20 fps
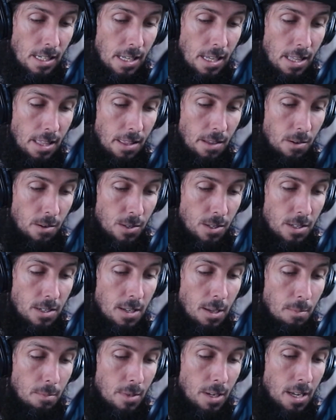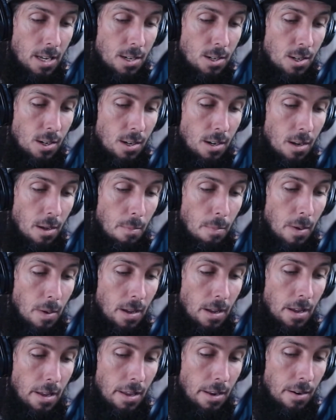There is a temptation
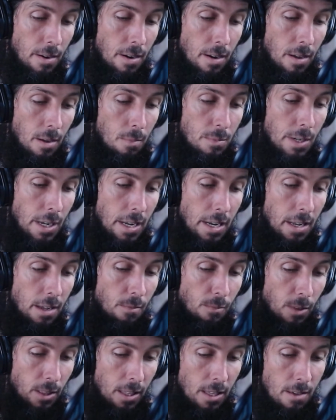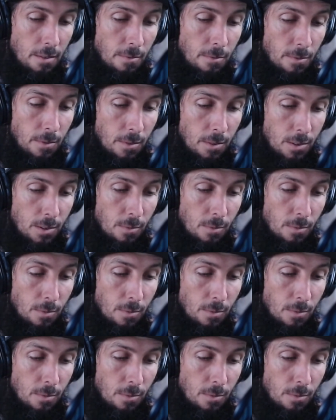upon obtaining relief